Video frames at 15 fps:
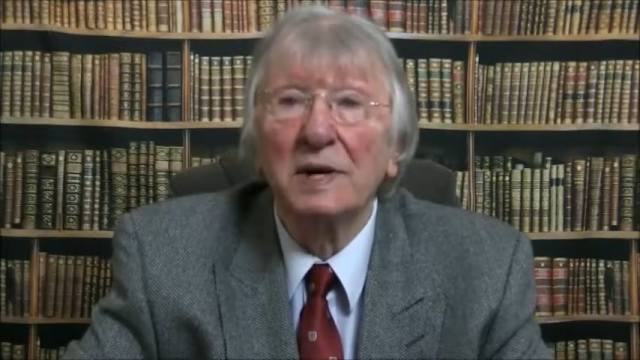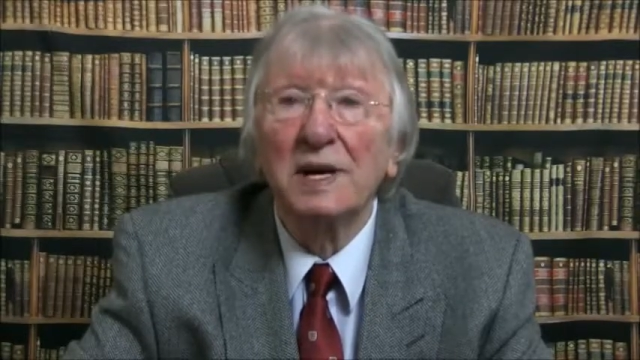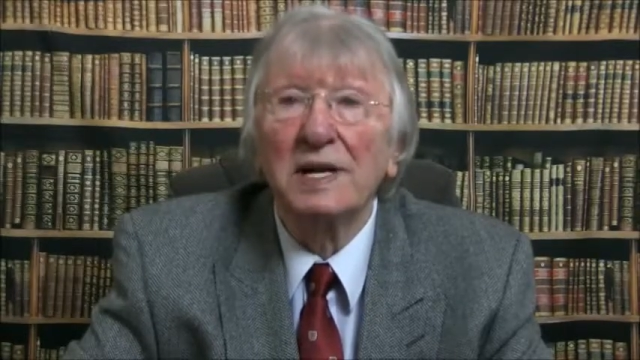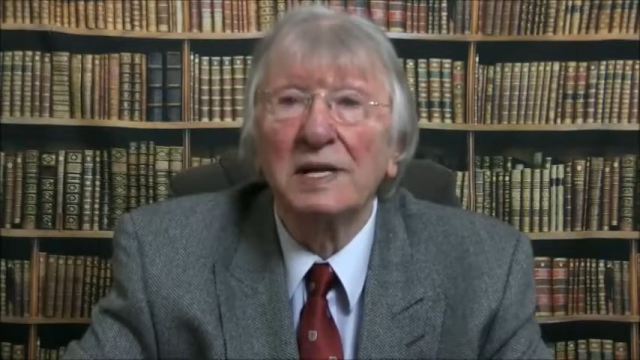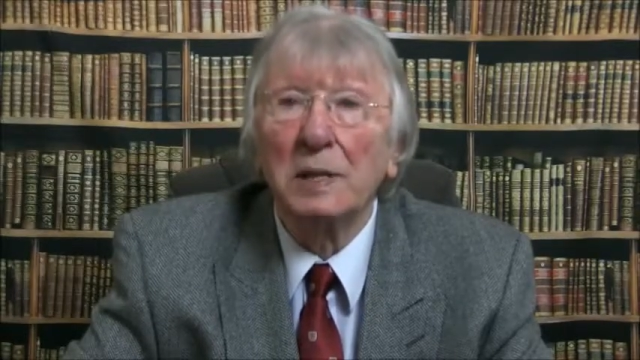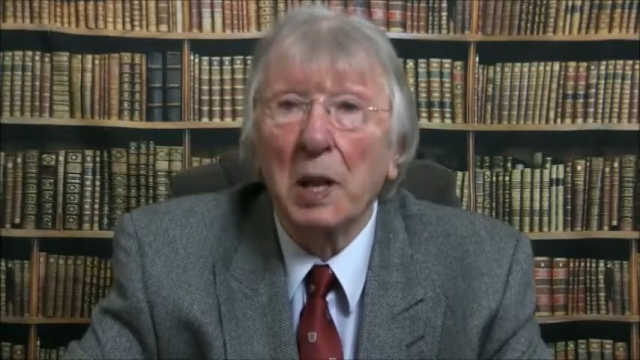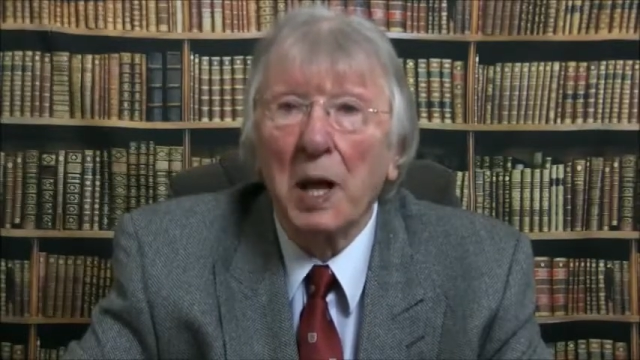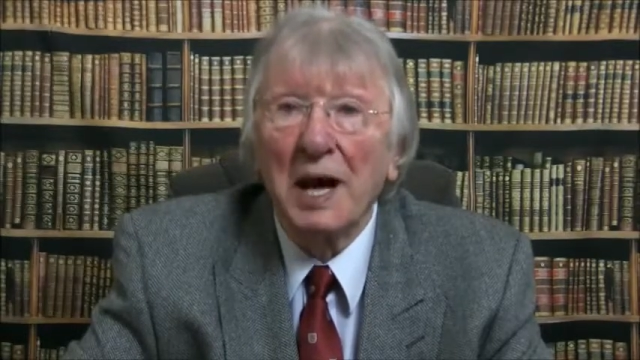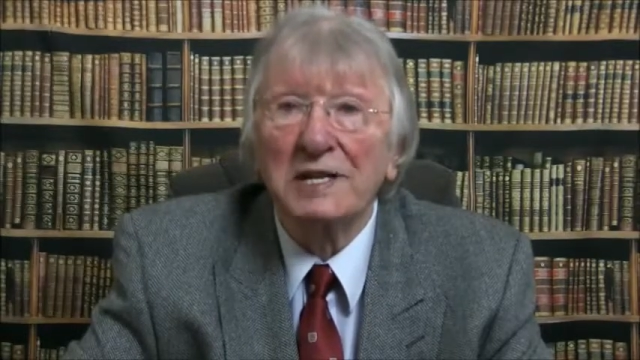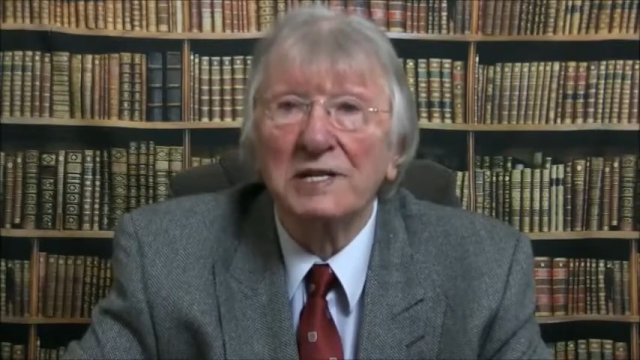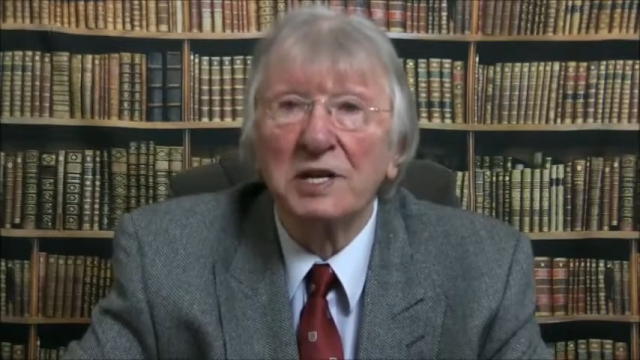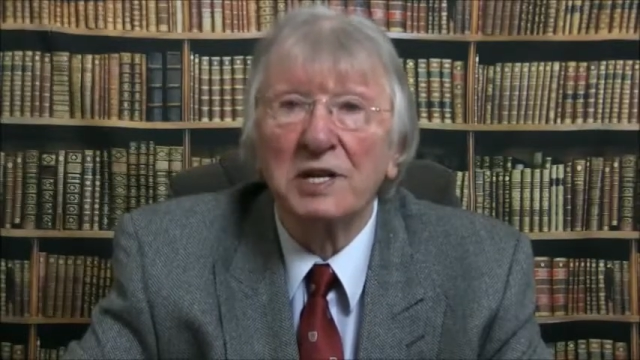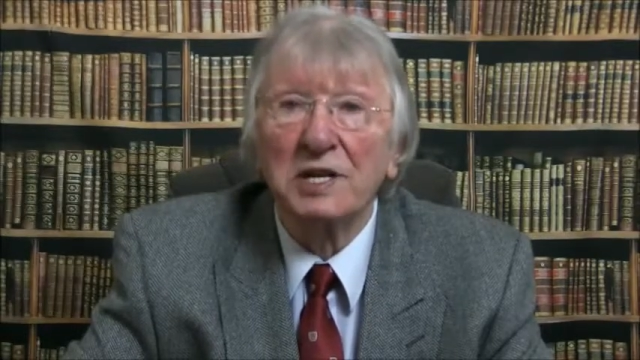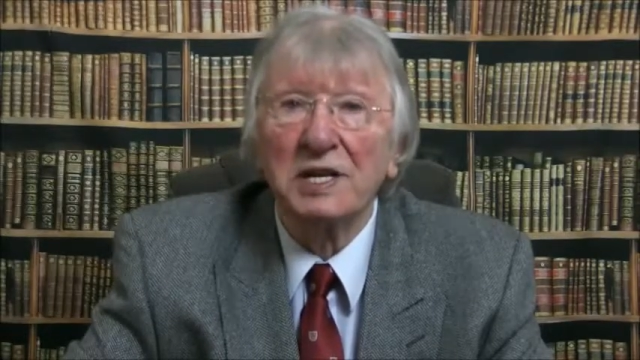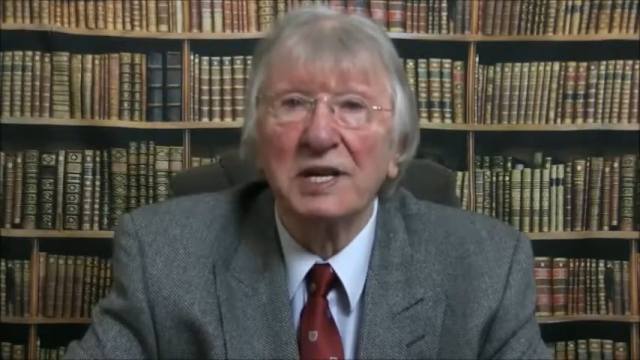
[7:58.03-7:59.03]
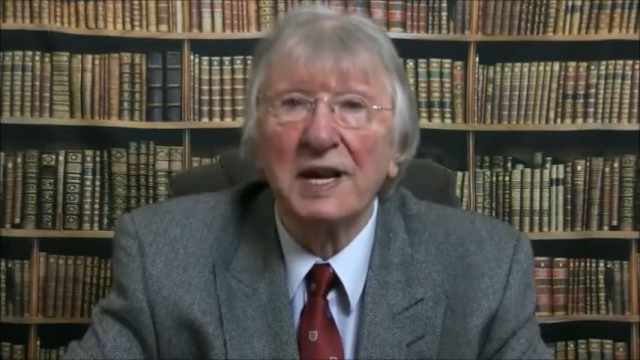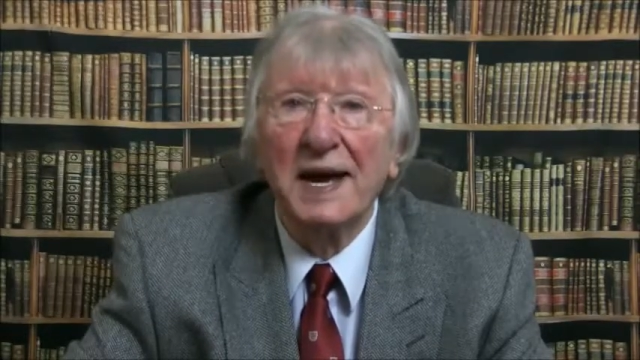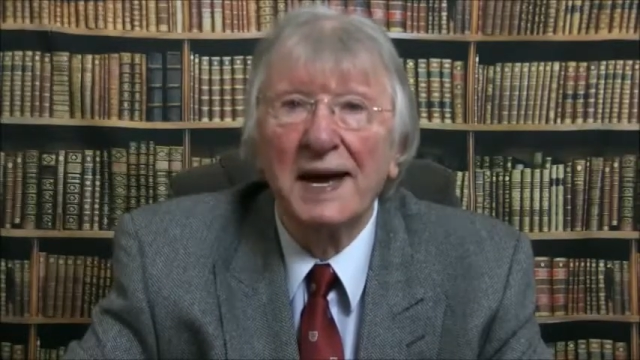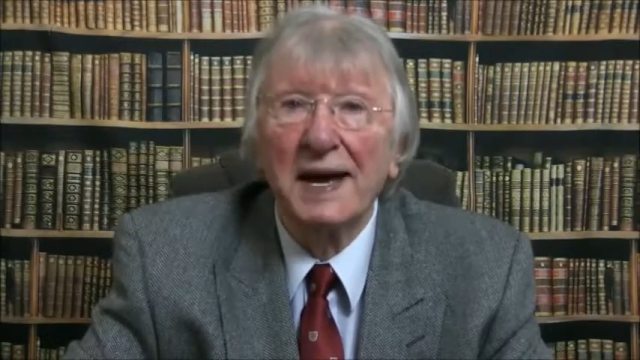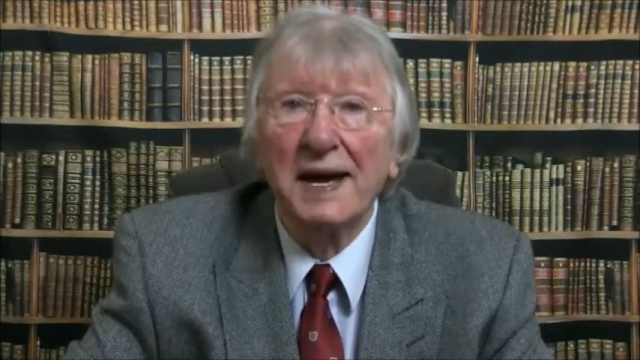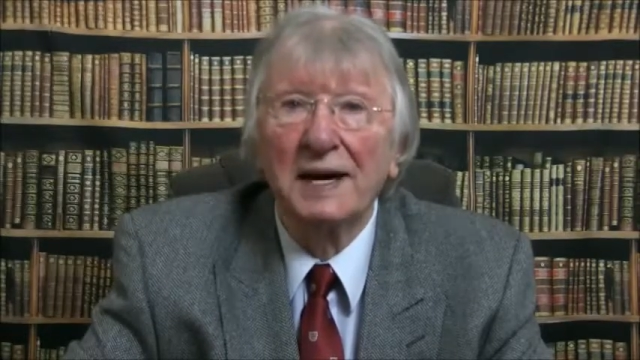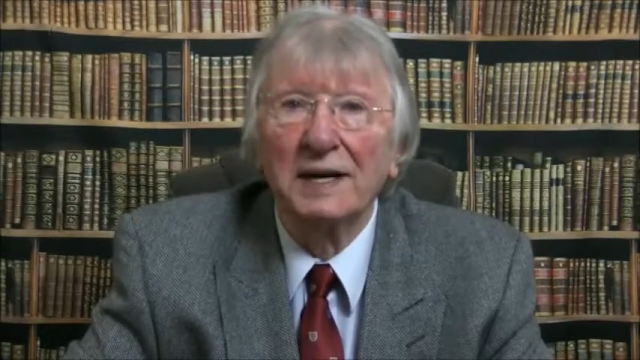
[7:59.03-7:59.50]
is lighter than
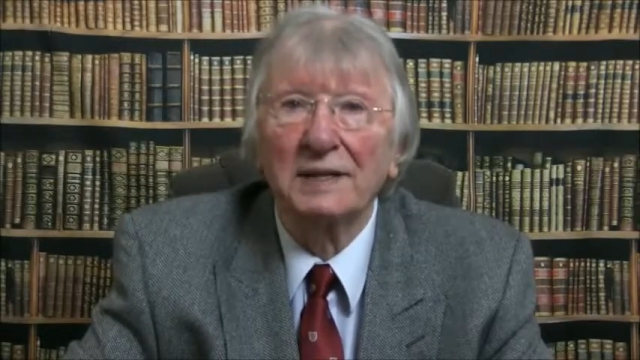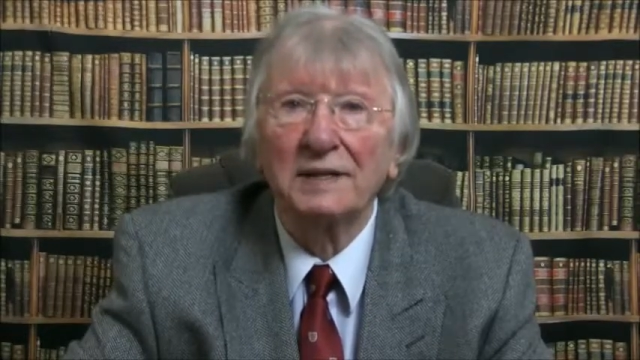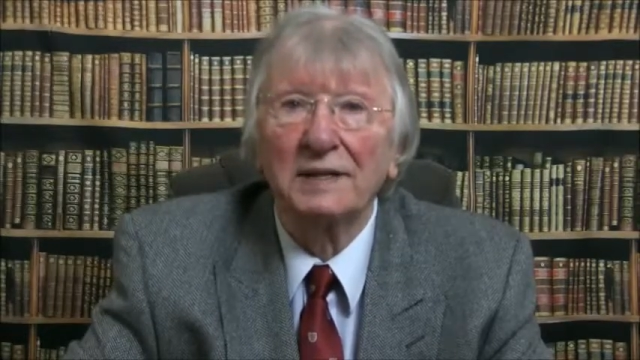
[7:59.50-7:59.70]
air,